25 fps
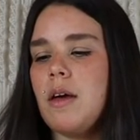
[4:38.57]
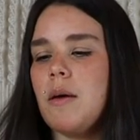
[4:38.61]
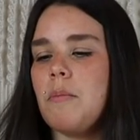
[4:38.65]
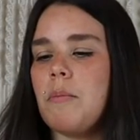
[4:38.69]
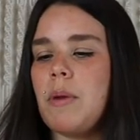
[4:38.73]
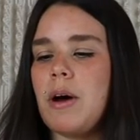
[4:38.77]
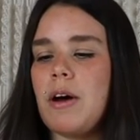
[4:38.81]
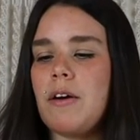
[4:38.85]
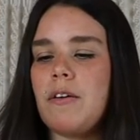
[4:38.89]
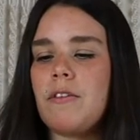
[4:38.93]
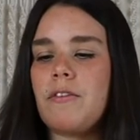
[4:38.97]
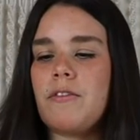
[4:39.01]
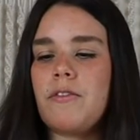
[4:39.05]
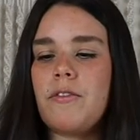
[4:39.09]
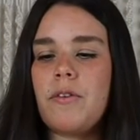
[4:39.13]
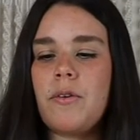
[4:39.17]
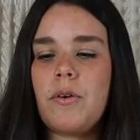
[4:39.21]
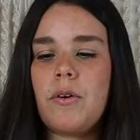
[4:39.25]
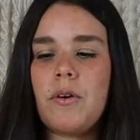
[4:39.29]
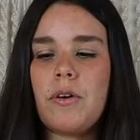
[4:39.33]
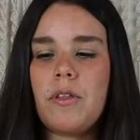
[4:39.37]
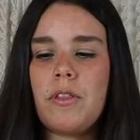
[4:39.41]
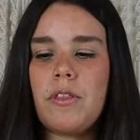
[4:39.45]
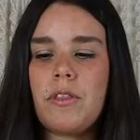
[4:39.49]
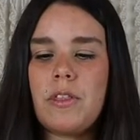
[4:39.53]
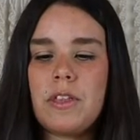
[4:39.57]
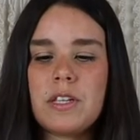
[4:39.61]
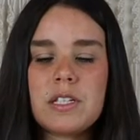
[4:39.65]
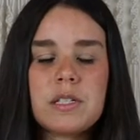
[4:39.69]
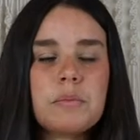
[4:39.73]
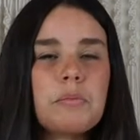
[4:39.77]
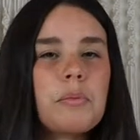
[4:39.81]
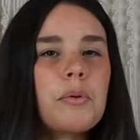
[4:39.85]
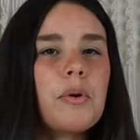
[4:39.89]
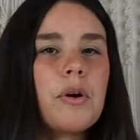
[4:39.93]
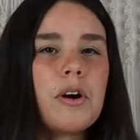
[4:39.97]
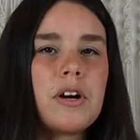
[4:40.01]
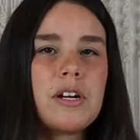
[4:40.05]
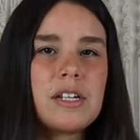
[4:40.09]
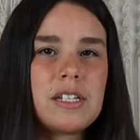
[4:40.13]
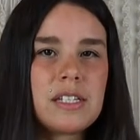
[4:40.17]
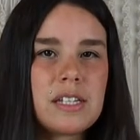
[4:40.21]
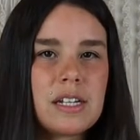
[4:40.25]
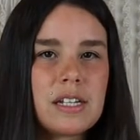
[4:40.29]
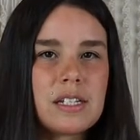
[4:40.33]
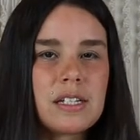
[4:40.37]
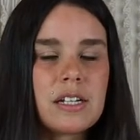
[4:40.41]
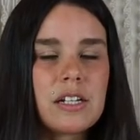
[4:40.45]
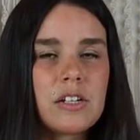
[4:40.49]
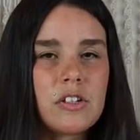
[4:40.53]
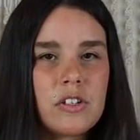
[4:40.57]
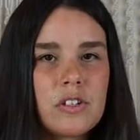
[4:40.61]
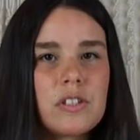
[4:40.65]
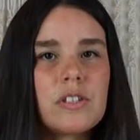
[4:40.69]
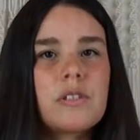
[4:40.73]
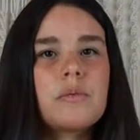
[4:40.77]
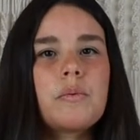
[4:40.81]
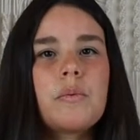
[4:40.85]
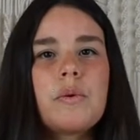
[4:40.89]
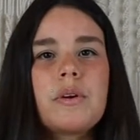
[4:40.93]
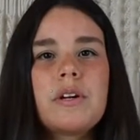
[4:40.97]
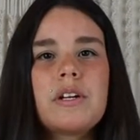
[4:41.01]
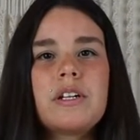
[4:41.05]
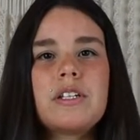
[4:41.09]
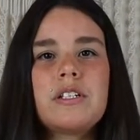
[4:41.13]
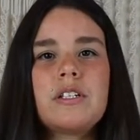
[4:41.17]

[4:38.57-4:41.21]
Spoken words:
but for this process I just wanted